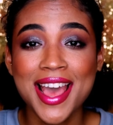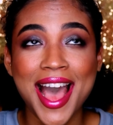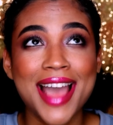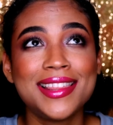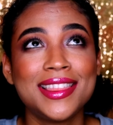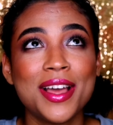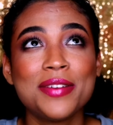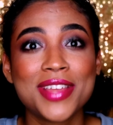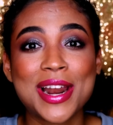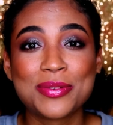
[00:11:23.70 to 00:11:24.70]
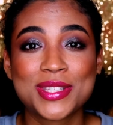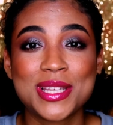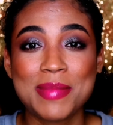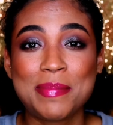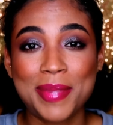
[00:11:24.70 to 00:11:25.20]
I love that I don't
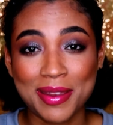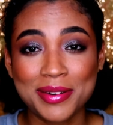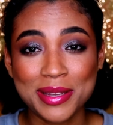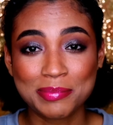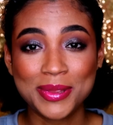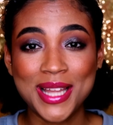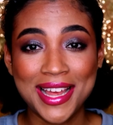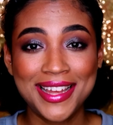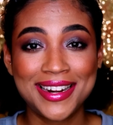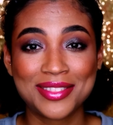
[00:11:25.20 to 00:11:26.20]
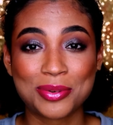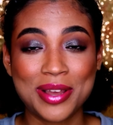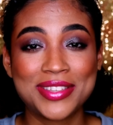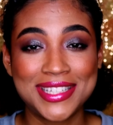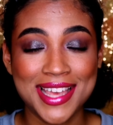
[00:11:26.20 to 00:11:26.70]
see my period blood
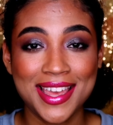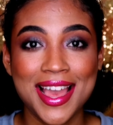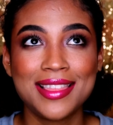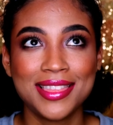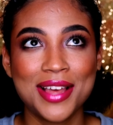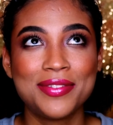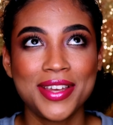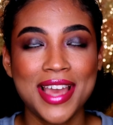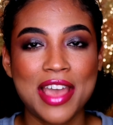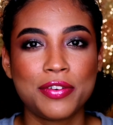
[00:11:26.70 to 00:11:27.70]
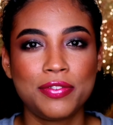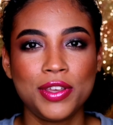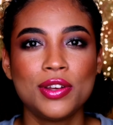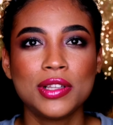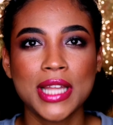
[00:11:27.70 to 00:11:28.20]
throughout the day. I love it. I
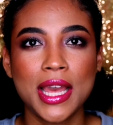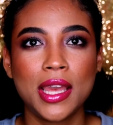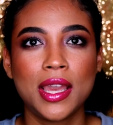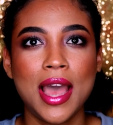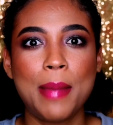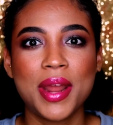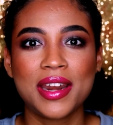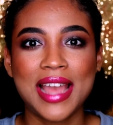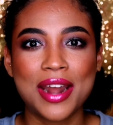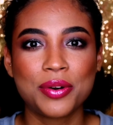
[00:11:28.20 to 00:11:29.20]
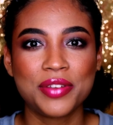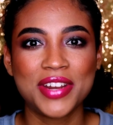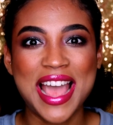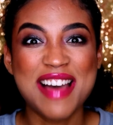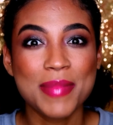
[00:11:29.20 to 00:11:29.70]
feel like I don't
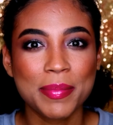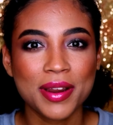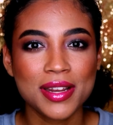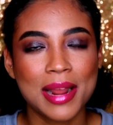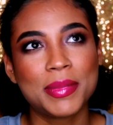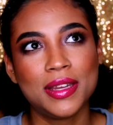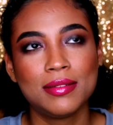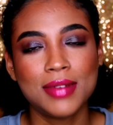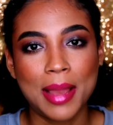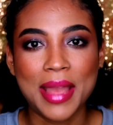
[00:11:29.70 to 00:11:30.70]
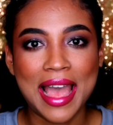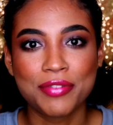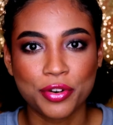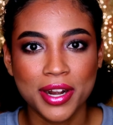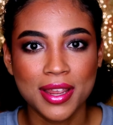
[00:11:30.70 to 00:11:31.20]
even have my period. I mean, I
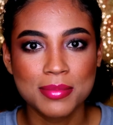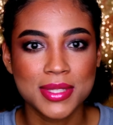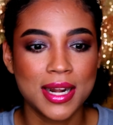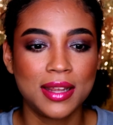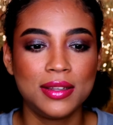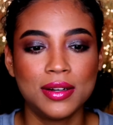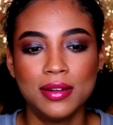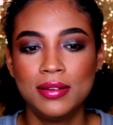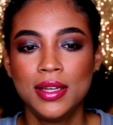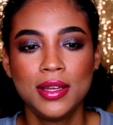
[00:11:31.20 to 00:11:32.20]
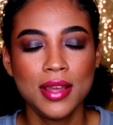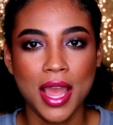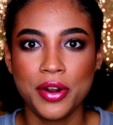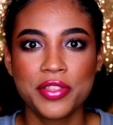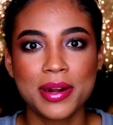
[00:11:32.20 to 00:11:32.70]
have cramps and I
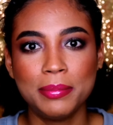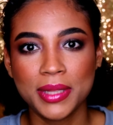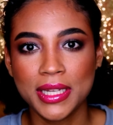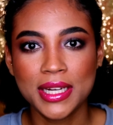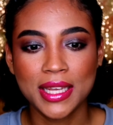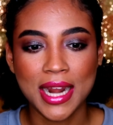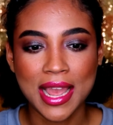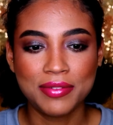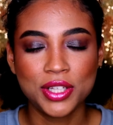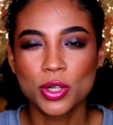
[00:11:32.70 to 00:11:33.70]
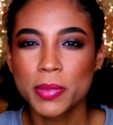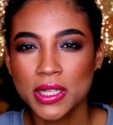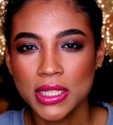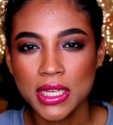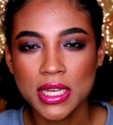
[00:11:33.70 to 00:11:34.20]
know that I'm bleeding and I have a little bit
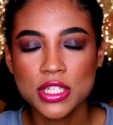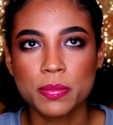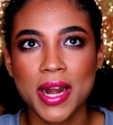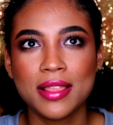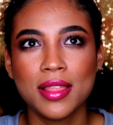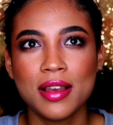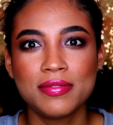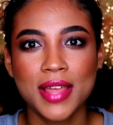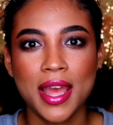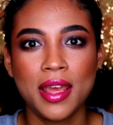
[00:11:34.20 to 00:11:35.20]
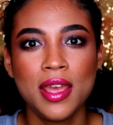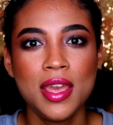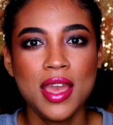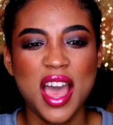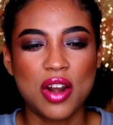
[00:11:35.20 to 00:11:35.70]
of leakage, but I love that
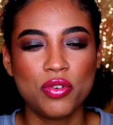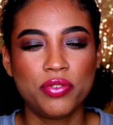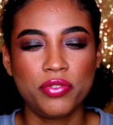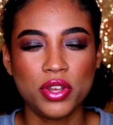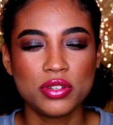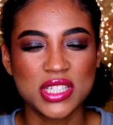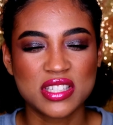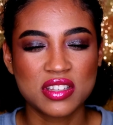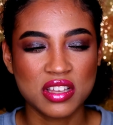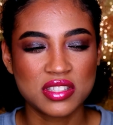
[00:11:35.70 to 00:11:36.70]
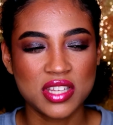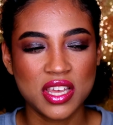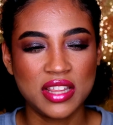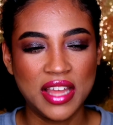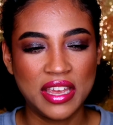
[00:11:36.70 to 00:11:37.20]
I don't feel
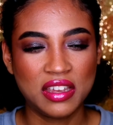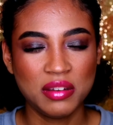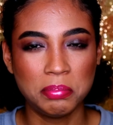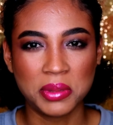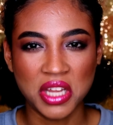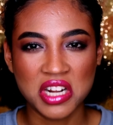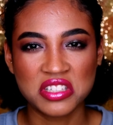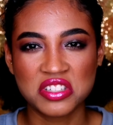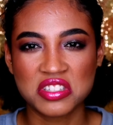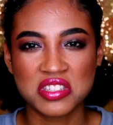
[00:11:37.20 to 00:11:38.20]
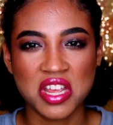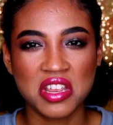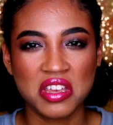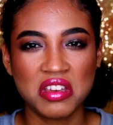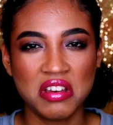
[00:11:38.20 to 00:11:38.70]
disgusting and like blood is just
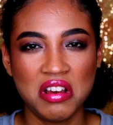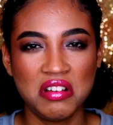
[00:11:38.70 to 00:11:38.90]
sitting